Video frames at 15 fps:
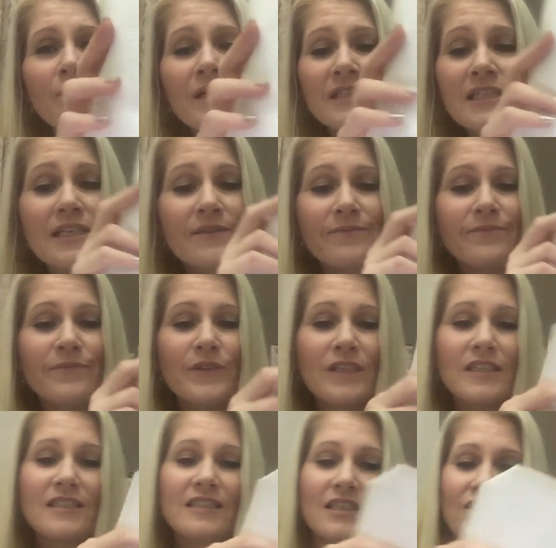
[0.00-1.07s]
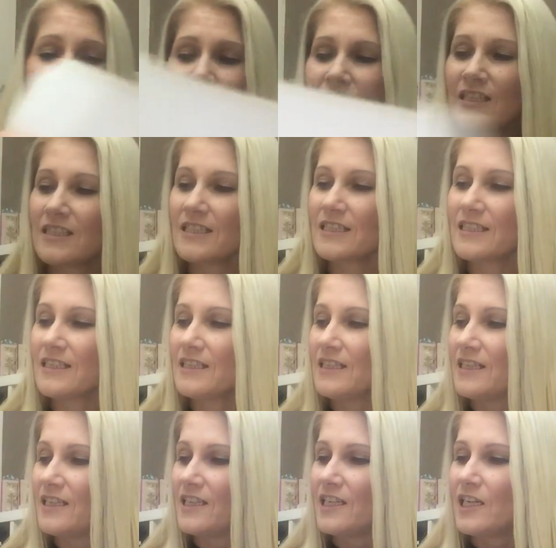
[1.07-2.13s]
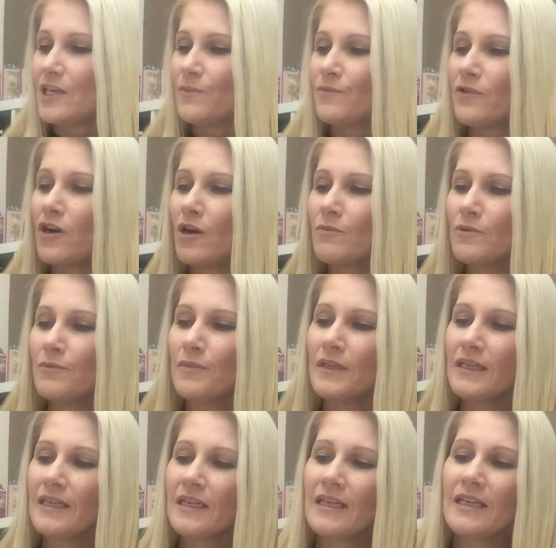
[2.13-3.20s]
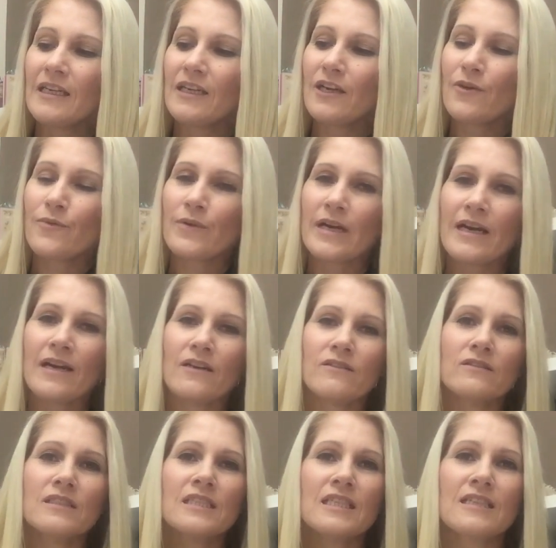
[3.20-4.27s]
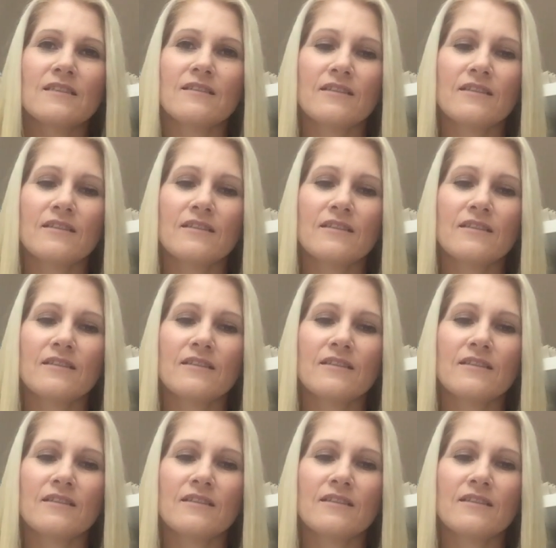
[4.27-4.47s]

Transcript: idea when I stitched these. Probably around